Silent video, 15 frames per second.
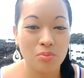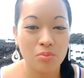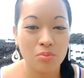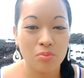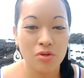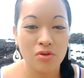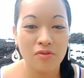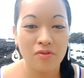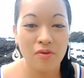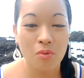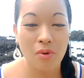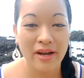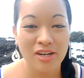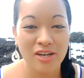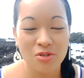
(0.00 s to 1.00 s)
beautiful
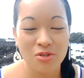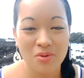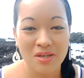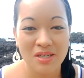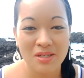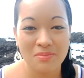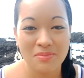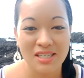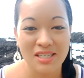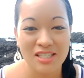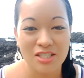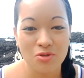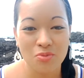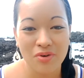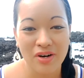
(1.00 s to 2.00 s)
Waikoloa
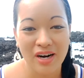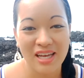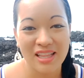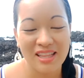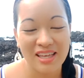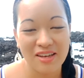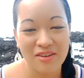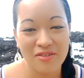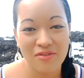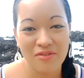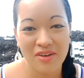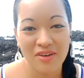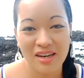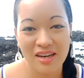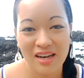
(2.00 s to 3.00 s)
Beach where I live,
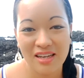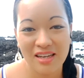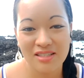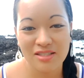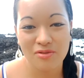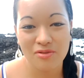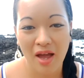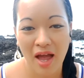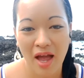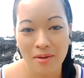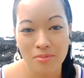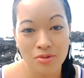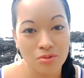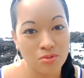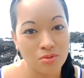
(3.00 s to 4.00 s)
and it's
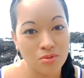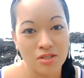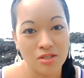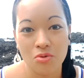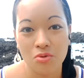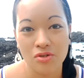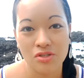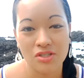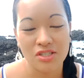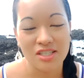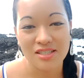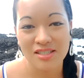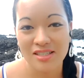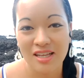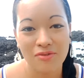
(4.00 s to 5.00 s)
absolutely
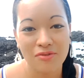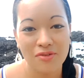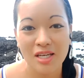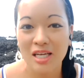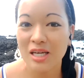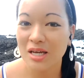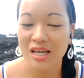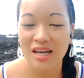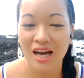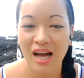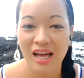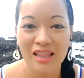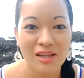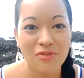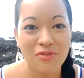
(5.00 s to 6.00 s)
gorgeous. Definitely,
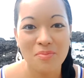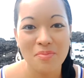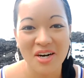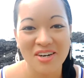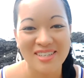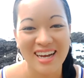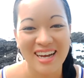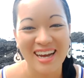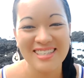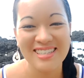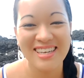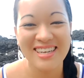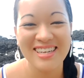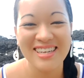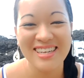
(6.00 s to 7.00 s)
I live in paradise.
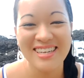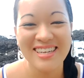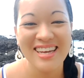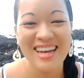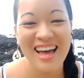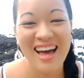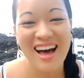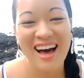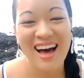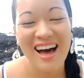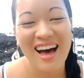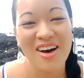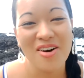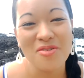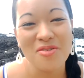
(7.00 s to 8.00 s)

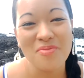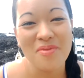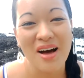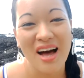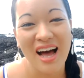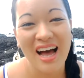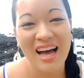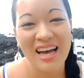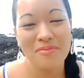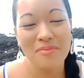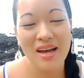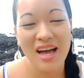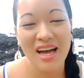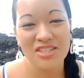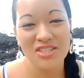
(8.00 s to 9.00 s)
I'm
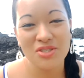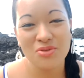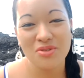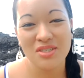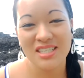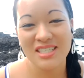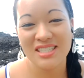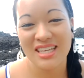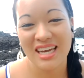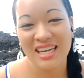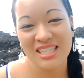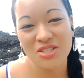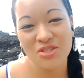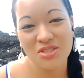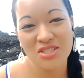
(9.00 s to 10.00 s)
actually really
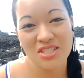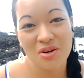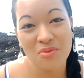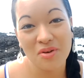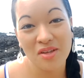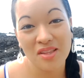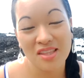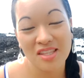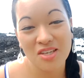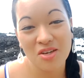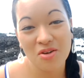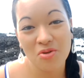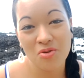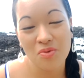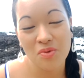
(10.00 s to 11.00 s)
excited to share with
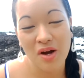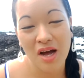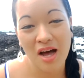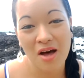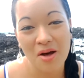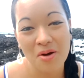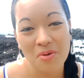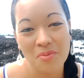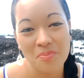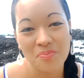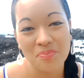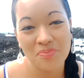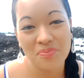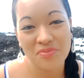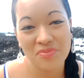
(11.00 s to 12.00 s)
you
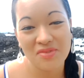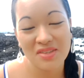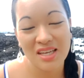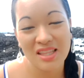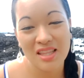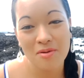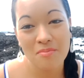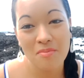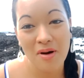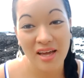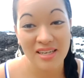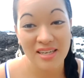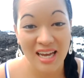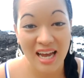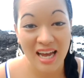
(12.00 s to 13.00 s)
the
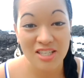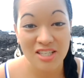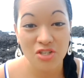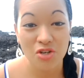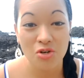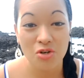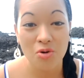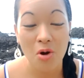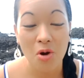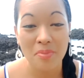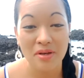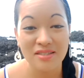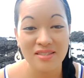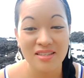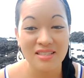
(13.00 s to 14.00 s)
Monetize Your
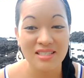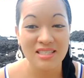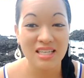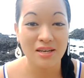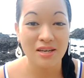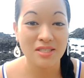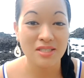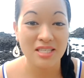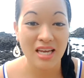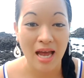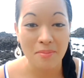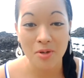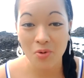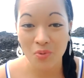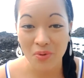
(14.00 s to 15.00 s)
Business Gifts
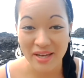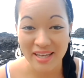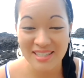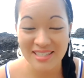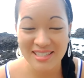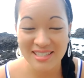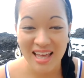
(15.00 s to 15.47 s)
type quiz